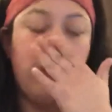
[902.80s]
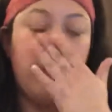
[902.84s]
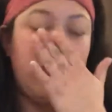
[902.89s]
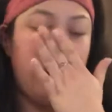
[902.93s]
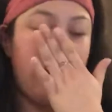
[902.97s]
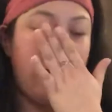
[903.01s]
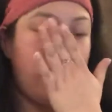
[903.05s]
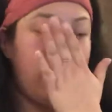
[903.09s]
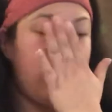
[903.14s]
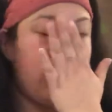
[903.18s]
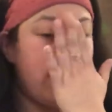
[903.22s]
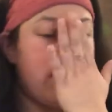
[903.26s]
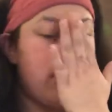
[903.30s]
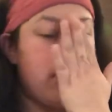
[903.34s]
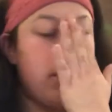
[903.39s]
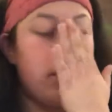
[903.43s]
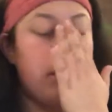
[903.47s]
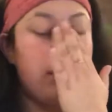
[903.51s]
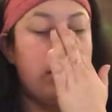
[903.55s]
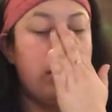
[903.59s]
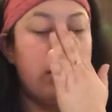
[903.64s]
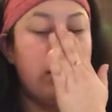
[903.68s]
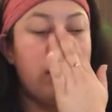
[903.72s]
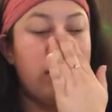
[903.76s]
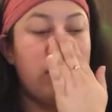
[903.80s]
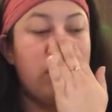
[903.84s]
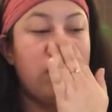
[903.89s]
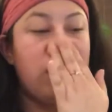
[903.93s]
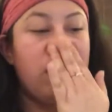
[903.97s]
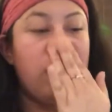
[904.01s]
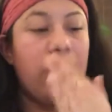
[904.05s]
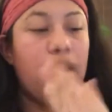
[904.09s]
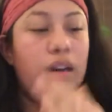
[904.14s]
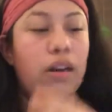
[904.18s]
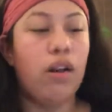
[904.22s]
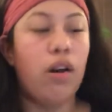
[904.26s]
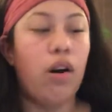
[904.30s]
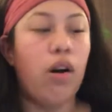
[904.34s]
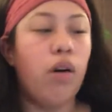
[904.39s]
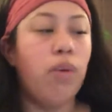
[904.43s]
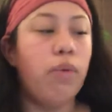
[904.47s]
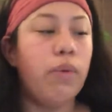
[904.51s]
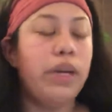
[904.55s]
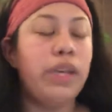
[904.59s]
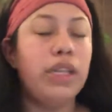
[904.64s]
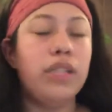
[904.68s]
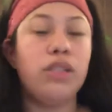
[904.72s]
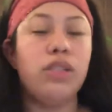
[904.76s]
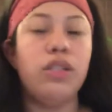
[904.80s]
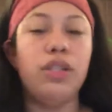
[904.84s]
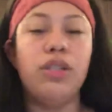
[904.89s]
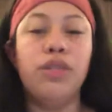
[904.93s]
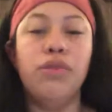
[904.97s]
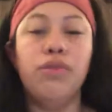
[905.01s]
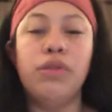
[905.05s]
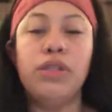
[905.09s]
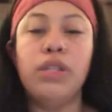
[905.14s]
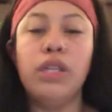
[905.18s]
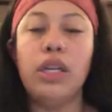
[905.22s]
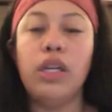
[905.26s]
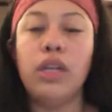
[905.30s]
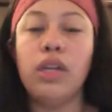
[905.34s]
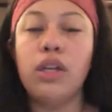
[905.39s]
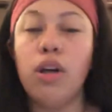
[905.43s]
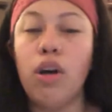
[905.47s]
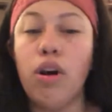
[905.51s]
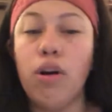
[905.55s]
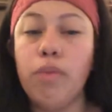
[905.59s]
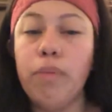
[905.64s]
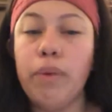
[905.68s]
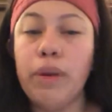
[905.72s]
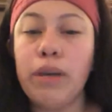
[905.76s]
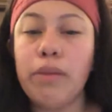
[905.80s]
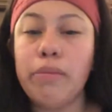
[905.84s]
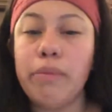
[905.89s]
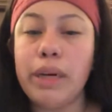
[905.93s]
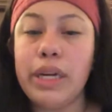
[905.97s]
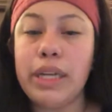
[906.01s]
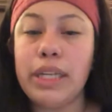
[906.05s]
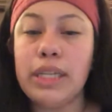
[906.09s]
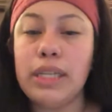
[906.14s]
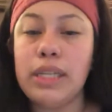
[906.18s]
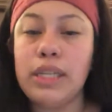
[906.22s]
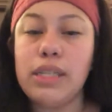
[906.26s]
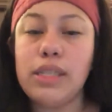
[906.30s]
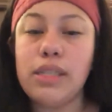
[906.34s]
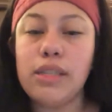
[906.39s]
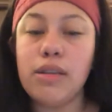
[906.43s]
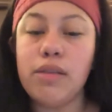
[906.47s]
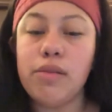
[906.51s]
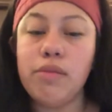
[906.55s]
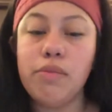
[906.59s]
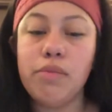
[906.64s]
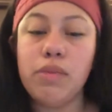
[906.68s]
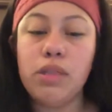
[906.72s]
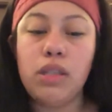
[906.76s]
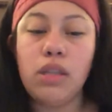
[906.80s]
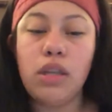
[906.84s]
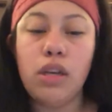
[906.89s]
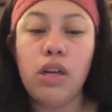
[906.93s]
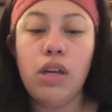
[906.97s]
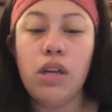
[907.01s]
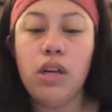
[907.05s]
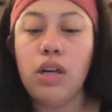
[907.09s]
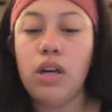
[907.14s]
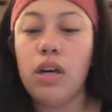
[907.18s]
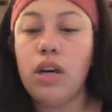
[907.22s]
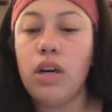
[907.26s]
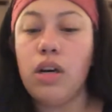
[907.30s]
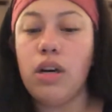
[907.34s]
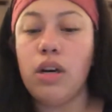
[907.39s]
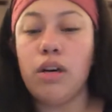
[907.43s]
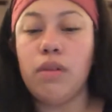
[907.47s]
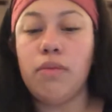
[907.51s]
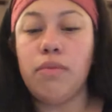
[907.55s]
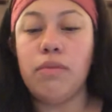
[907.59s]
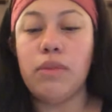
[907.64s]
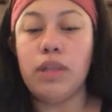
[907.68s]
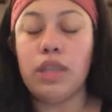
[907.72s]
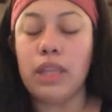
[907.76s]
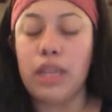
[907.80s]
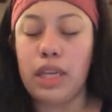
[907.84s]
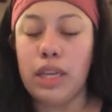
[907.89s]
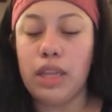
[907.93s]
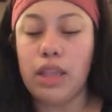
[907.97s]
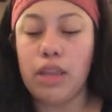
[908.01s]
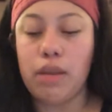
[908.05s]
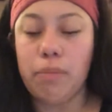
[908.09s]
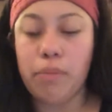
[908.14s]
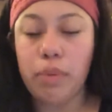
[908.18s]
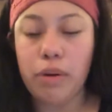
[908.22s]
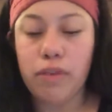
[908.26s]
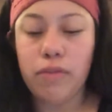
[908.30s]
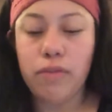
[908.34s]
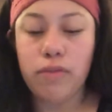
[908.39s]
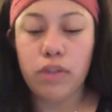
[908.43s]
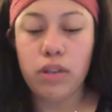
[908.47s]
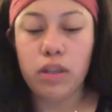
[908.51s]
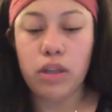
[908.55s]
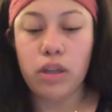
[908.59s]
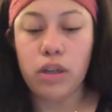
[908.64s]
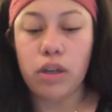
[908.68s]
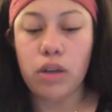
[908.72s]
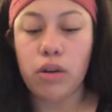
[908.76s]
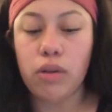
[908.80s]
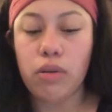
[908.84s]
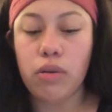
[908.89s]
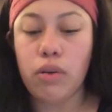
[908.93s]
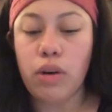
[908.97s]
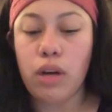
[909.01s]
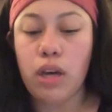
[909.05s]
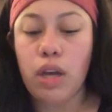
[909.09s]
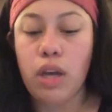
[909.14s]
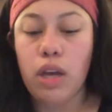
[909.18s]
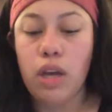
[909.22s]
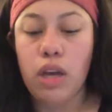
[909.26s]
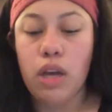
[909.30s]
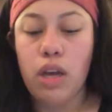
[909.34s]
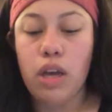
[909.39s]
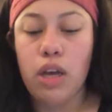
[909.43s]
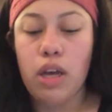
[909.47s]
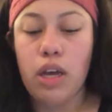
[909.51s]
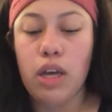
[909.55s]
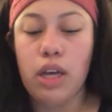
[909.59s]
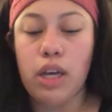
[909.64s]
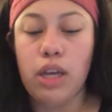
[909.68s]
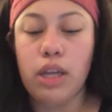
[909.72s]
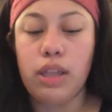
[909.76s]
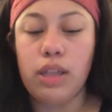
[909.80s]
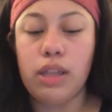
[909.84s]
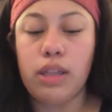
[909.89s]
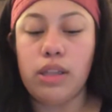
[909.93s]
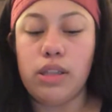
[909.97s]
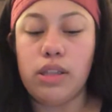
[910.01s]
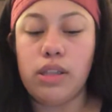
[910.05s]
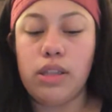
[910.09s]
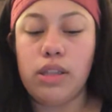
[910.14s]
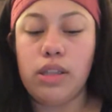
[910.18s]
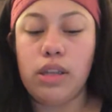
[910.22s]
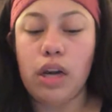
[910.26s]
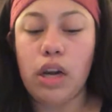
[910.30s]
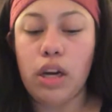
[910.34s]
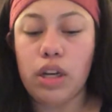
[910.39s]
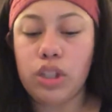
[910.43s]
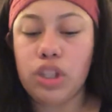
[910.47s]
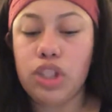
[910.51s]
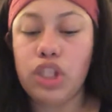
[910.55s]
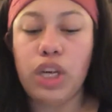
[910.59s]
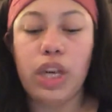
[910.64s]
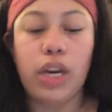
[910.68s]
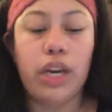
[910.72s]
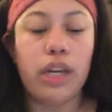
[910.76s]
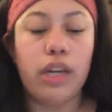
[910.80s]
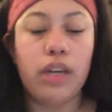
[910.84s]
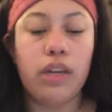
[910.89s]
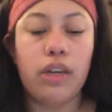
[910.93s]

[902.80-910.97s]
is always using coping mechanisms, like the buffalo and the stock check,